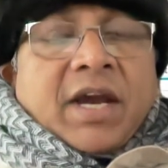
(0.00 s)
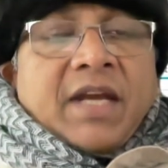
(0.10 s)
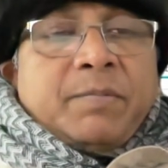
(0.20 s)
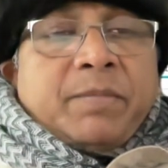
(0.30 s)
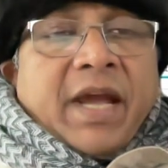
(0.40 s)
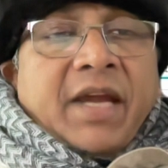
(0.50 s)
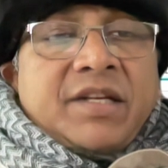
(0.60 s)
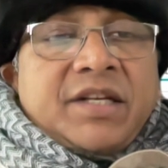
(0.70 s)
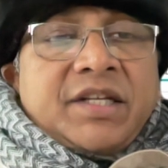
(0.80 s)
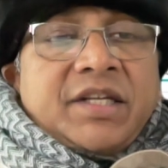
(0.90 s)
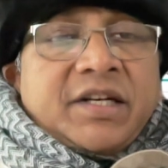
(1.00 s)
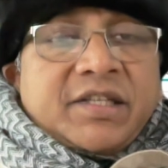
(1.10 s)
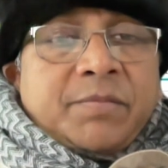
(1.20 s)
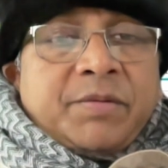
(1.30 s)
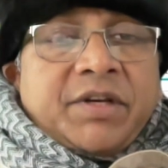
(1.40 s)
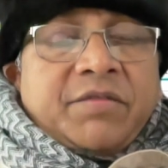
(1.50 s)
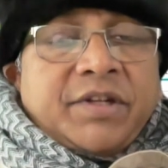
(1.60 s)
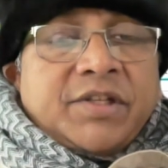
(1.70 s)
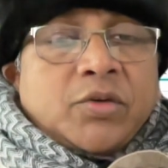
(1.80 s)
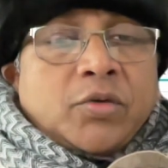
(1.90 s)
and planned ERCP
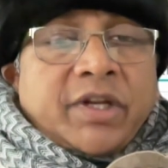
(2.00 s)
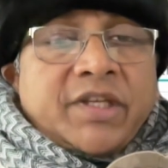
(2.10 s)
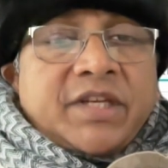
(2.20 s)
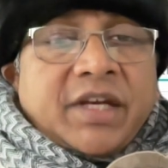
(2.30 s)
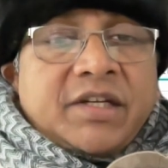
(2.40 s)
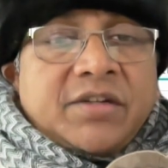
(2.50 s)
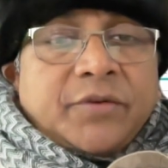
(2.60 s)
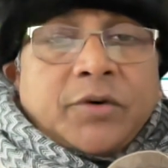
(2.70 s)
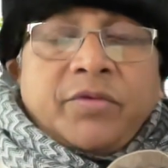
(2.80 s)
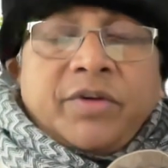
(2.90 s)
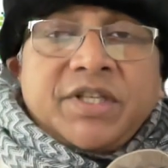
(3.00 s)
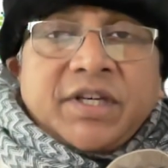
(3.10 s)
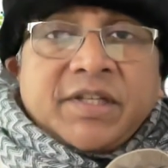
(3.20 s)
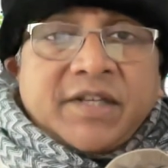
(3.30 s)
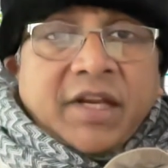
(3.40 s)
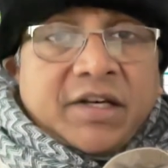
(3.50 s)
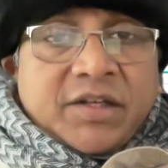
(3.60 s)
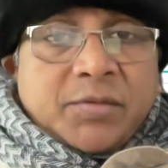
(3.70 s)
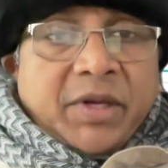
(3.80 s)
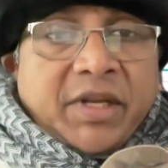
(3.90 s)
reveals cholangitis, for which a stent
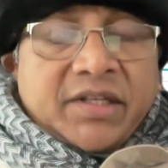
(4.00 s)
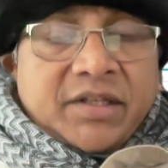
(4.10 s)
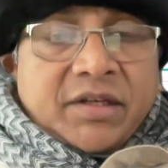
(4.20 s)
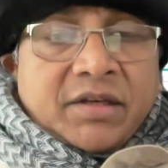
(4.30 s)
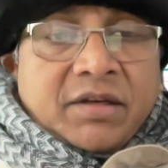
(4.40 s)
is placed.